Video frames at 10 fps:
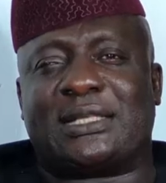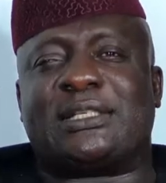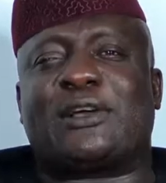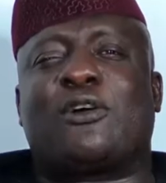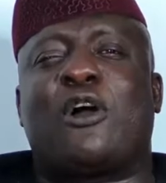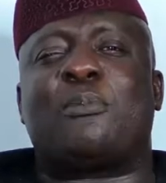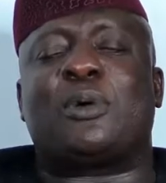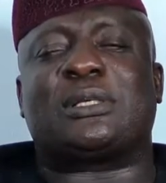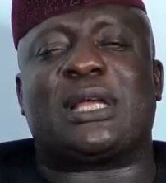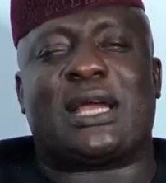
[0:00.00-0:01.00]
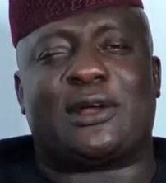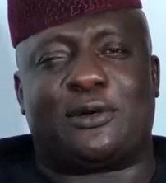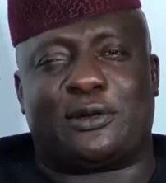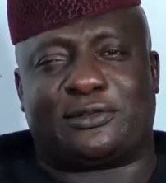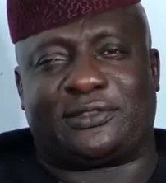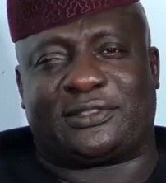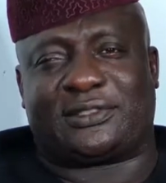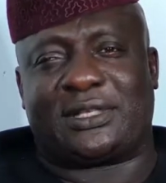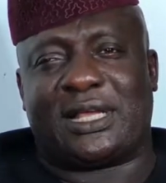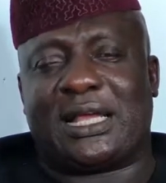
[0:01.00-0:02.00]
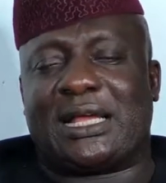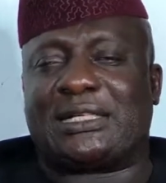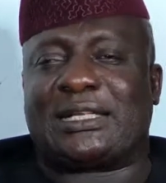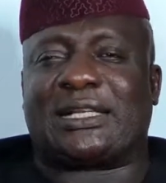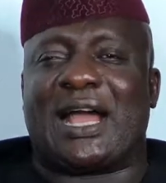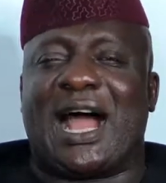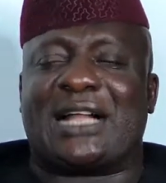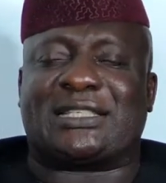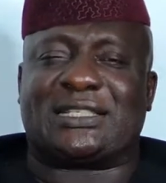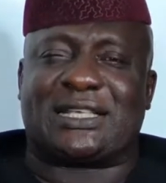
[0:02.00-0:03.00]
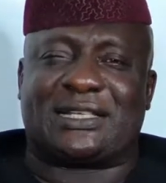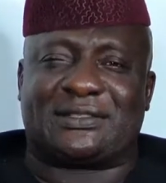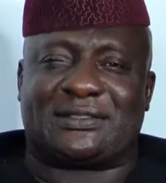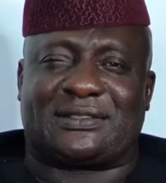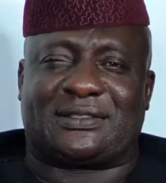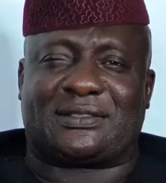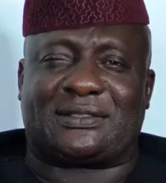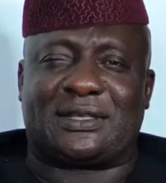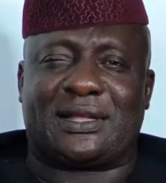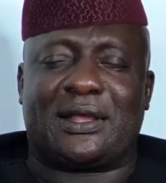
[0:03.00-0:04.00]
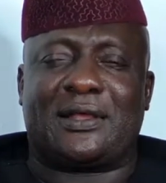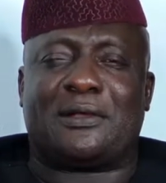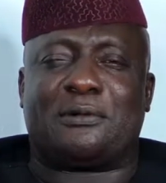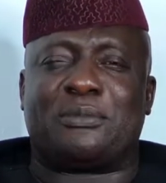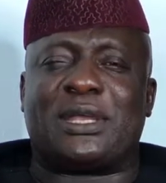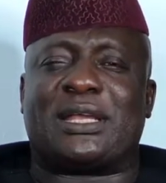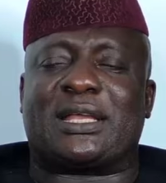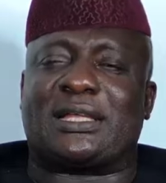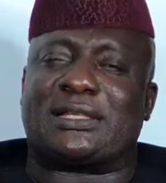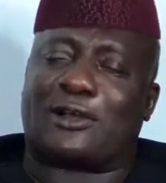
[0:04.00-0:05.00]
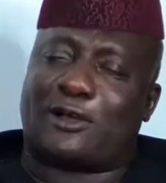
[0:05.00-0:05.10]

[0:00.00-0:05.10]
the common errors that artisans make in the